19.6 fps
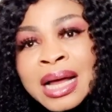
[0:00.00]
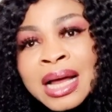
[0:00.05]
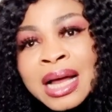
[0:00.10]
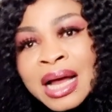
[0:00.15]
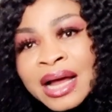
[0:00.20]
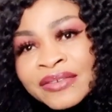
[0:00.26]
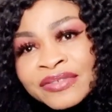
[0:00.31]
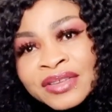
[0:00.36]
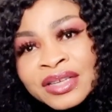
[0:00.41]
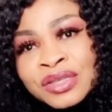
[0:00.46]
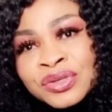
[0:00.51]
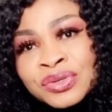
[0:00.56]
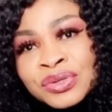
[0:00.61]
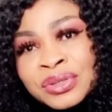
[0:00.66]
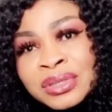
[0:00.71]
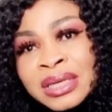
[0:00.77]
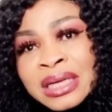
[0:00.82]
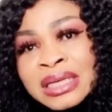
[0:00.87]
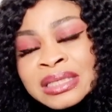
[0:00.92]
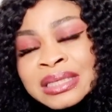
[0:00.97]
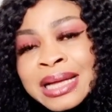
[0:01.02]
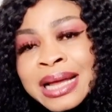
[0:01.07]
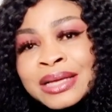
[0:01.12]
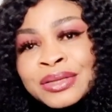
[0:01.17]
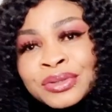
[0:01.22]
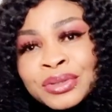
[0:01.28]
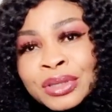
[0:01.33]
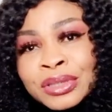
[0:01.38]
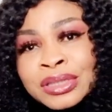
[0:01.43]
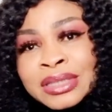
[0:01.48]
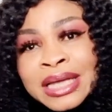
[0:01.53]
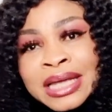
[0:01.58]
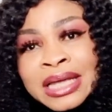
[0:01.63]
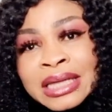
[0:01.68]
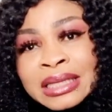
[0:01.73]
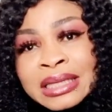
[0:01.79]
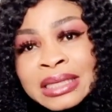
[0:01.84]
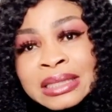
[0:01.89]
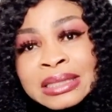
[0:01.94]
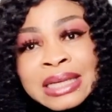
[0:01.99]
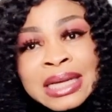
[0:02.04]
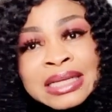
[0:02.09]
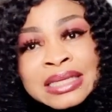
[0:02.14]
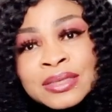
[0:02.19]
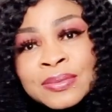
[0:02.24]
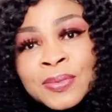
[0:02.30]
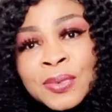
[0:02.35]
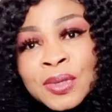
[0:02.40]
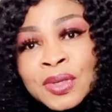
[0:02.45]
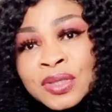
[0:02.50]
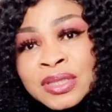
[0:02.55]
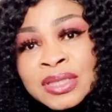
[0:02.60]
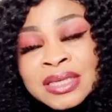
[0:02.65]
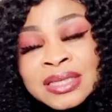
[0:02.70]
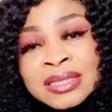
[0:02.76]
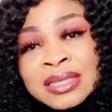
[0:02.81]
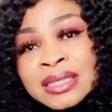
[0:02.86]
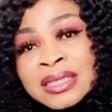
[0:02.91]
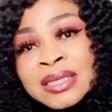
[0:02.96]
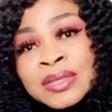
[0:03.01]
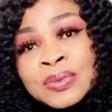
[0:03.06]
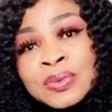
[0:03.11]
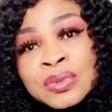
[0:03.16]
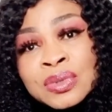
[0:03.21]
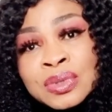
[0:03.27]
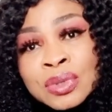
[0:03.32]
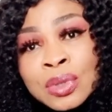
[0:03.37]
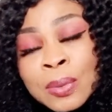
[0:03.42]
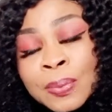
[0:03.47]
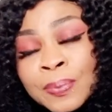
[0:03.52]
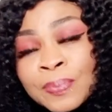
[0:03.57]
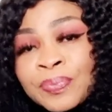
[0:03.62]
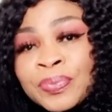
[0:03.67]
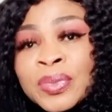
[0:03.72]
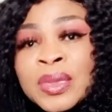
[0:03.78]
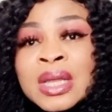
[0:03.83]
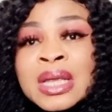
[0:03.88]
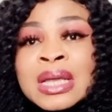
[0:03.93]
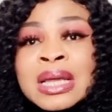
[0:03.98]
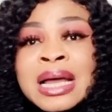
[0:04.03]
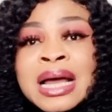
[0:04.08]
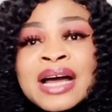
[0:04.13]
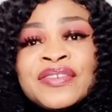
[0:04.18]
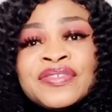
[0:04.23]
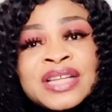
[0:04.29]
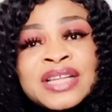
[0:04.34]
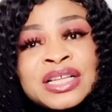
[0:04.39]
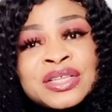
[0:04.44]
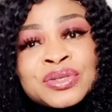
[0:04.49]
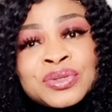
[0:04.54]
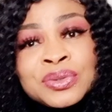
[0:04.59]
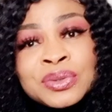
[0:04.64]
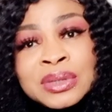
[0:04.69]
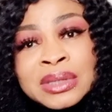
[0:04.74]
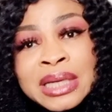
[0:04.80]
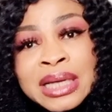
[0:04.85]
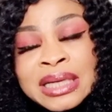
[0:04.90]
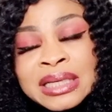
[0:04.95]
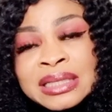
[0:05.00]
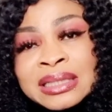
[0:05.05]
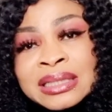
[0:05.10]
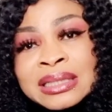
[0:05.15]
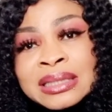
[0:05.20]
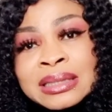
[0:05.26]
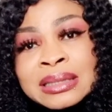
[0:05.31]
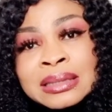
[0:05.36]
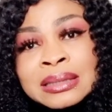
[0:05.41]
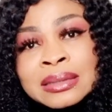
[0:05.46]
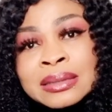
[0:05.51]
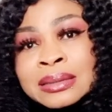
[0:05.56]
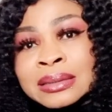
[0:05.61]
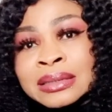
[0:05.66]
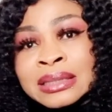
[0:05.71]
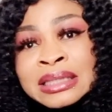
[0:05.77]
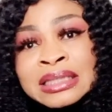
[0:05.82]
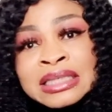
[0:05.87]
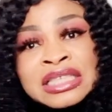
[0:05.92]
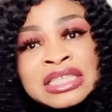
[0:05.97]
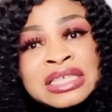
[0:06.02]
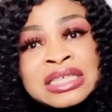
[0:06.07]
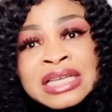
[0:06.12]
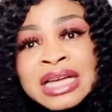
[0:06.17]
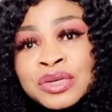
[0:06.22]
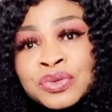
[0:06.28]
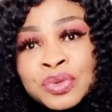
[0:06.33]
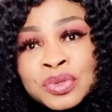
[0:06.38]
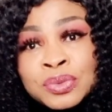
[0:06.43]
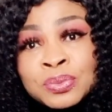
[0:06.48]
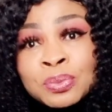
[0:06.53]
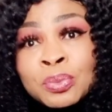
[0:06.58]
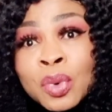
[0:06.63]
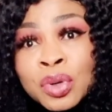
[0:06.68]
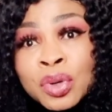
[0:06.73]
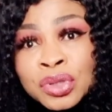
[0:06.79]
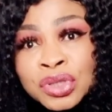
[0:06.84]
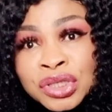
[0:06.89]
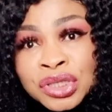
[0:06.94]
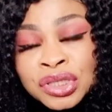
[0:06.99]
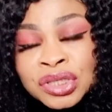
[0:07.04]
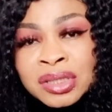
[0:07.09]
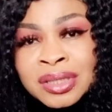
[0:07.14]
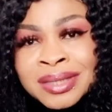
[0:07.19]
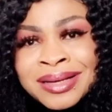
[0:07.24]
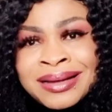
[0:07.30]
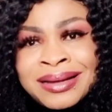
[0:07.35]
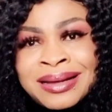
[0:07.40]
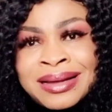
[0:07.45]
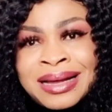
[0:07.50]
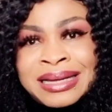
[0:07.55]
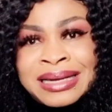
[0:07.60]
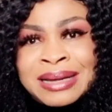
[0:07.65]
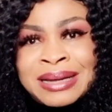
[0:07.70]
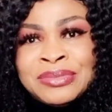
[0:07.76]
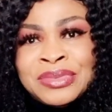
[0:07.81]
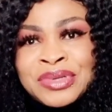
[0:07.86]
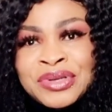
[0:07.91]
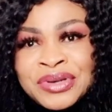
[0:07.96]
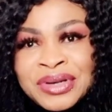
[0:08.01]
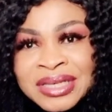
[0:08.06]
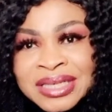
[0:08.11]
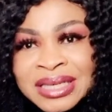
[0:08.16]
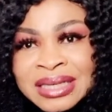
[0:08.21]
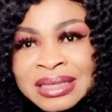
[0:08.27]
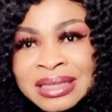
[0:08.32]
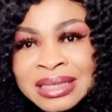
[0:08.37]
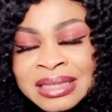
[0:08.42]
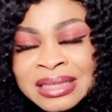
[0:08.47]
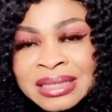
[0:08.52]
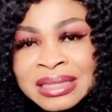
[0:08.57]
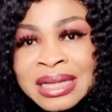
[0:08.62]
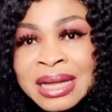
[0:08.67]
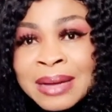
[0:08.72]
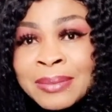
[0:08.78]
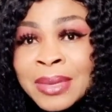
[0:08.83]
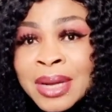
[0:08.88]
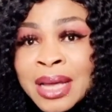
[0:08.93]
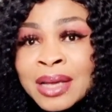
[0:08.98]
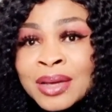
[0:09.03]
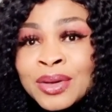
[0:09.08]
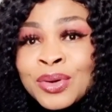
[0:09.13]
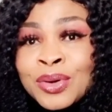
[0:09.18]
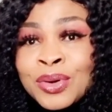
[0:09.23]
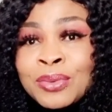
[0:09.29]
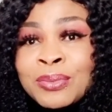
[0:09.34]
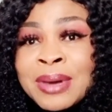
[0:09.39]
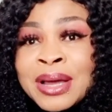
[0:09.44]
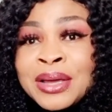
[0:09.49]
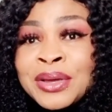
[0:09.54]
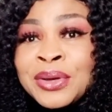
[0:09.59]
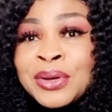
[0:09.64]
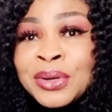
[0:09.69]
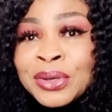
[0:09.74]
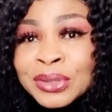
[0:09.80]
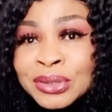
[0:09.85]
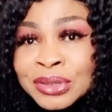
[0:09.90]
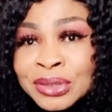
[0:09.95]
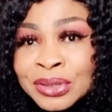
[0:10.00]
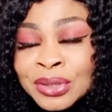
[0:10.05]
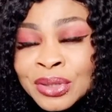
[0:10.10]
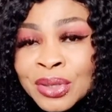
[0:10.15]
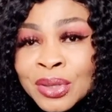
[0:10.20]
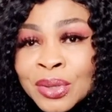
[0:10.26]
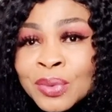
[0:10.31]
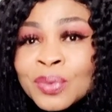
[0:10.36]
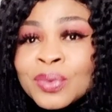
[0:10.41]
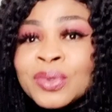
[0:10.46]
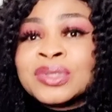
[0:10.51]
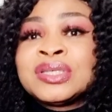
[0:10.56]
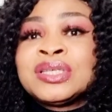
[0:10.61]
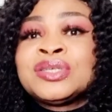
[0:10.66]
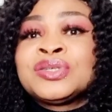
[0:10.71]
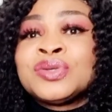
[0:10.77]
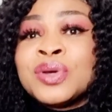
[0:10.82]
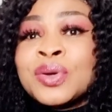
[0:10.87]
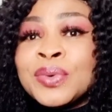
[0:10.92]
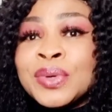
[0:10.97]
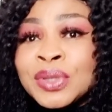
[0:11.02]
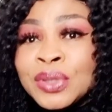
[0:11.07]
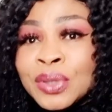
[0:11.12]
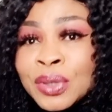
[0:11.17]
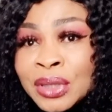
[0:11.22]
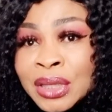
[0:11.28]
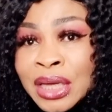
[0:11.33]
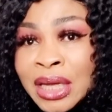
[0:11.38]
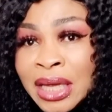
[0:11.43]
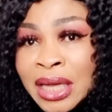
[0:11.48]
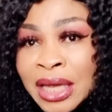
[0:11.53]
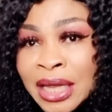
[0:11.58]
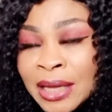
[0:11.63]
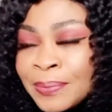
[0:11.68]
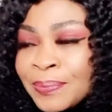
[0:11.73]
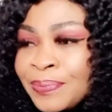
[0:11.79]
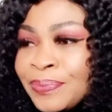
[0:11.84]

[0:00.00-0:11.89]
After 2 days, I thought taking these antibiotics, the thing would stop. After 2 days, the discharge was much, and I'm dressing this thing. I'm like, oh my God, what is going on here?